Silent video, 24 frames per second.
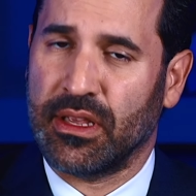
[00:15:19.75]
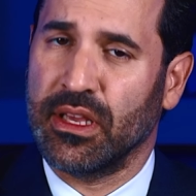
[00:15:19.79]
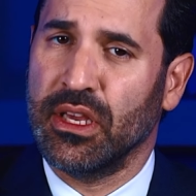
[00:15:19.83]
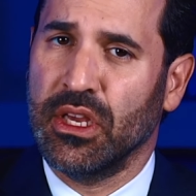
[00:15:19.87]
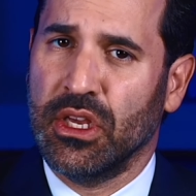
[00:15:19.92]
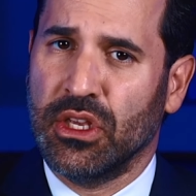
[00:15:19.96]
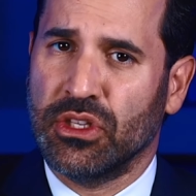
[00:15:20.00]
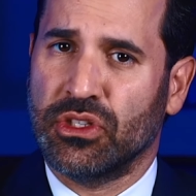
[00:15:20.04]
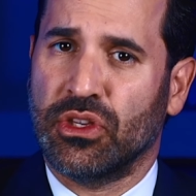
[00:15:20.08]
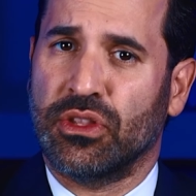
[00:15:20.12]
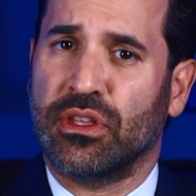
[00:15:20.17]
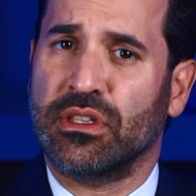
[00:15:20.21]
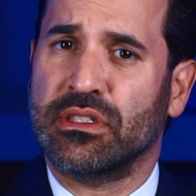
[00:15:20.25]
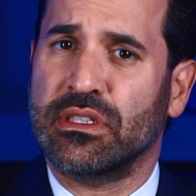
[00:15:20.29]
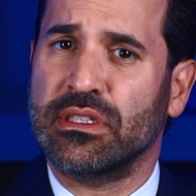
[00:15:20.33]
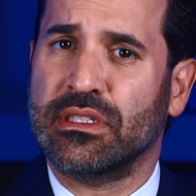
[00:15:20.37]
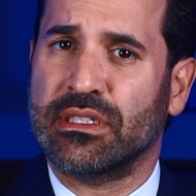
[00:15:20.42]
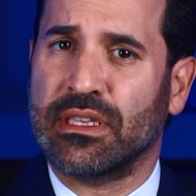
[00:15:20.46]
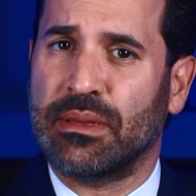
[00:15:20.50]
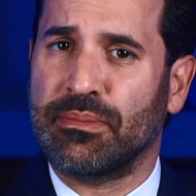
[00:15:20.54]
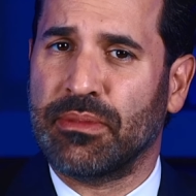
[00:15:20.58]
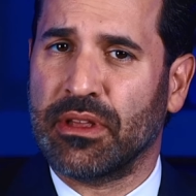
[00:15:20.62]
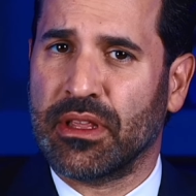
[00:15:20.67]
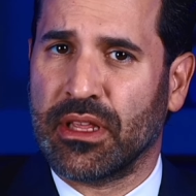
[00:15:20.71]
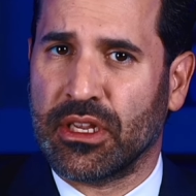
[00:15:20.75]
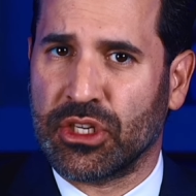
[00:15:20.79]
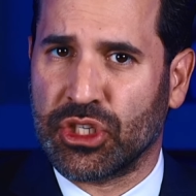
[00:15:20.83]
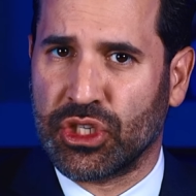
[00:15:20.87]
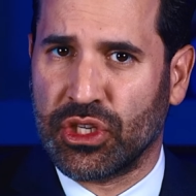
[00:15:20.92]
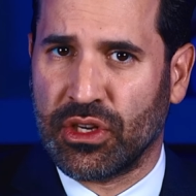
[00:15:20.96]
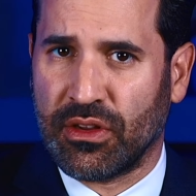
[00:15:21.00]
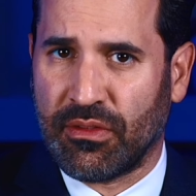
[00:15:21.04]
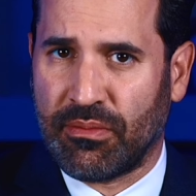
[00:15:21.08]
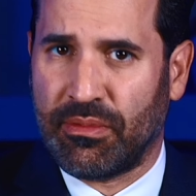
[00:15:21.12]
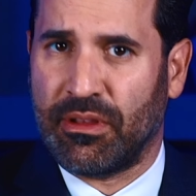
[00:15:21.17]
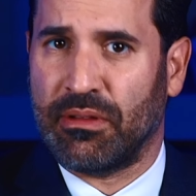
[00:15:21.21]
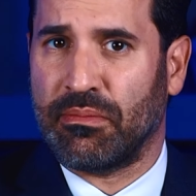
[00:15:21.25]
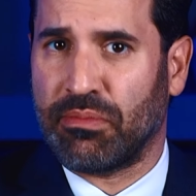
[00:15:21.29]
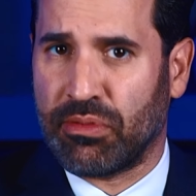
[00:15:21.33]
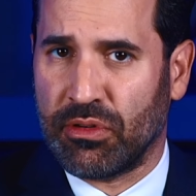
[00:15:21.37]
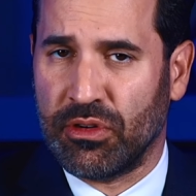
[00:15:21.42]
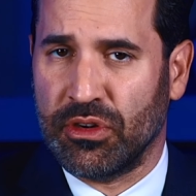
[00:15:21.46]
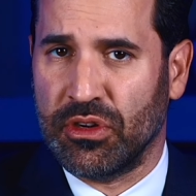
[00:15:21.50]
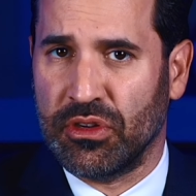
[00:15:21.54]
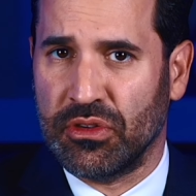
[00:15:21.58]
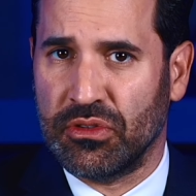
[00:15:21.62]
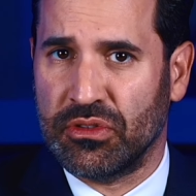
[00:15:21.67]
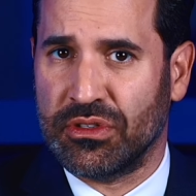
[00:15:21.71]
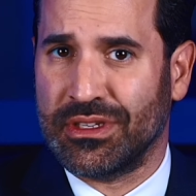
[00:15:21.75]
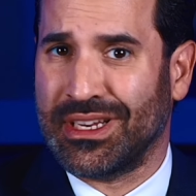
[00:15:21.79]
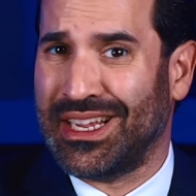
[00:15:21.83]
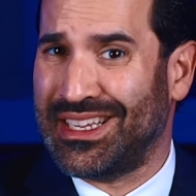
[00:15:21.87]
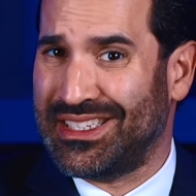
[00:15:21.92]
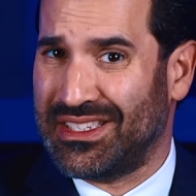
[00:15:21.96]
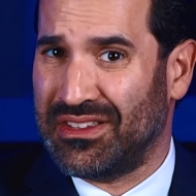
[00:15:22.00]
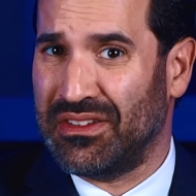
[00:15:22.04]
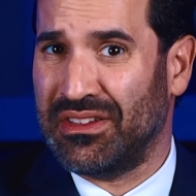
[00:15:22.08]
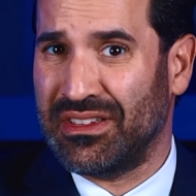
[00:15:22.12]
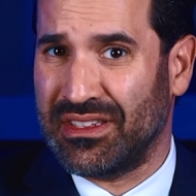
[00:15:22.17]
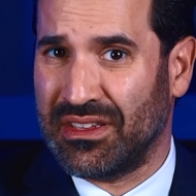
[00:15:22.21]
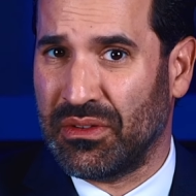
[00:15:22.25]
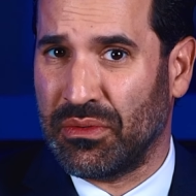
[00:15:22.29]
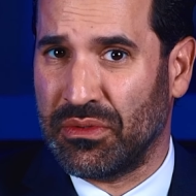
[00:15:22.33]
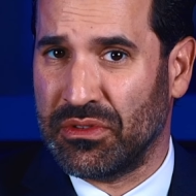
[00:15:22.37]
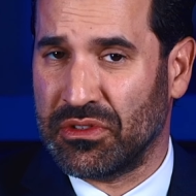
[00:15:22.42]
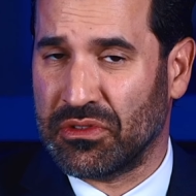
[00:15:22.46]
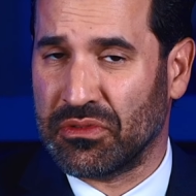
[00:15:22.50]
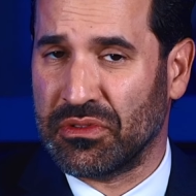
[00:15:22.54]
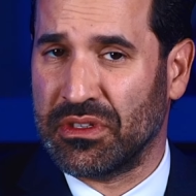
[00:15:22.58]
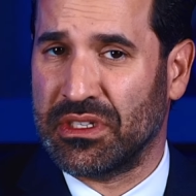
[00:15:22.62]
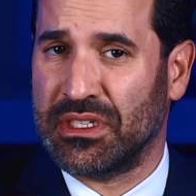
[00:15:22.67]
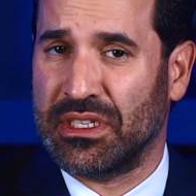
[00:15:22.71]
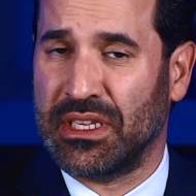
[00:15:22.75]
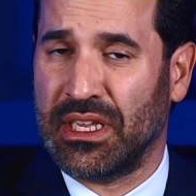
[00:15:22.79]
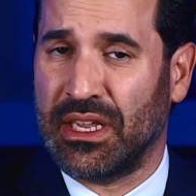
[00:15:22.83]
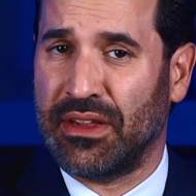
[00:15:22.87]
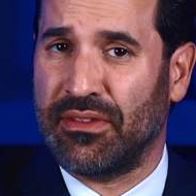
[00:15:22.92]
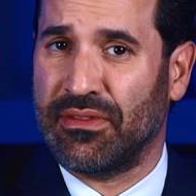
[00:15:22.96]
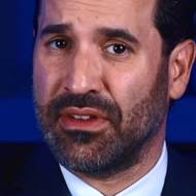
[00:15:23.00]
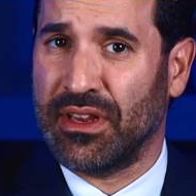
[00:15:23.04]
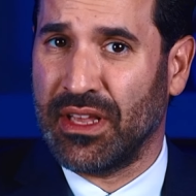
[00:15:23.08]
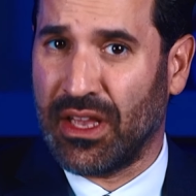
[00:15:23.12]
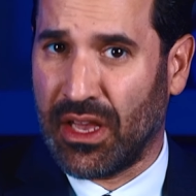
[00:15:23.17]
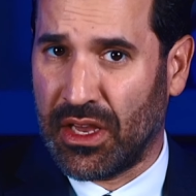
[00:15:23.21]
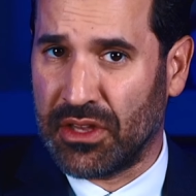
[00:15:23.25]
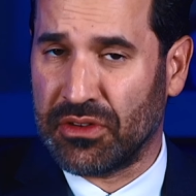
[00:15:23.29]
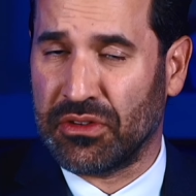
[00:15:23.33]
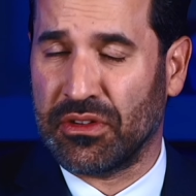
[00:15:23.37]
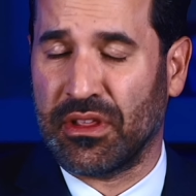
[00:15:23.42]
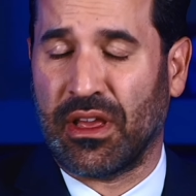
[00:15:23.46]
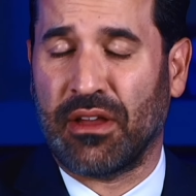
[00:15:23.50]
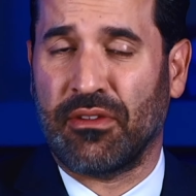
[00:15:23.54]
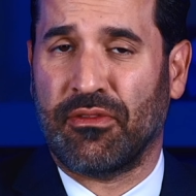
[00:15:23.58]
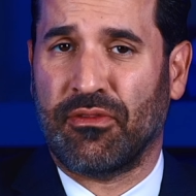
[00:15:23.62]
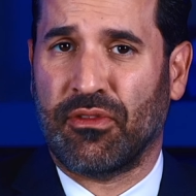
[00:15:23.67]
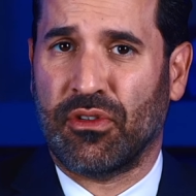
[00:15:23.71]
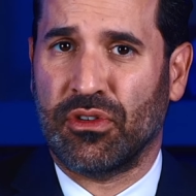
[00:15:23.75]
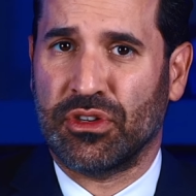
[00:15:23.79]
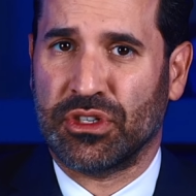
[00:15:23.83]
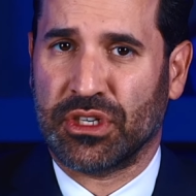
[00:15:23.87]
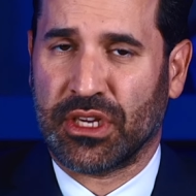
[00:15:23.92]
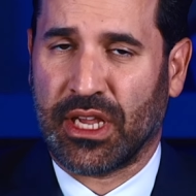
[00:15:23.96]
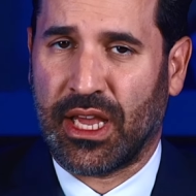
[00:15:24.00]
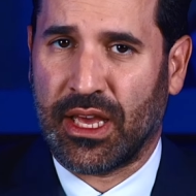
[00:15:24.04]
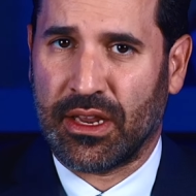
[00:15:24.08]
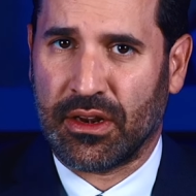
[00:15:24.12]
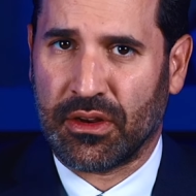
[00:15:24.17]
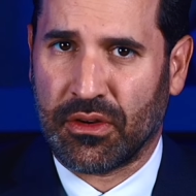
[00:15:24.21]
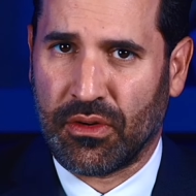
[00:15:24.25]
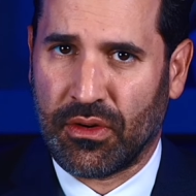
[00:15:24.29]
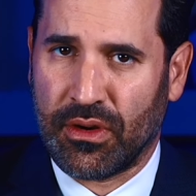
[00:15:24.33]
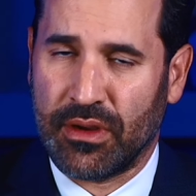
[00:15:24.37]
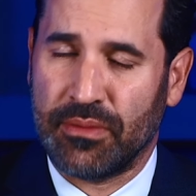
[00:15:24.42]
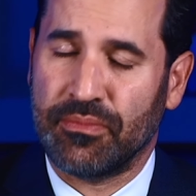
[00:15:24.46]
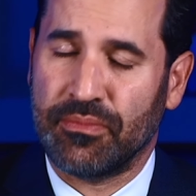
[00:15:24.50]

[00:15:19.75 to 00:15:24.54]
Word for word: So this is something that should have been produced as soon as it was received under that first category.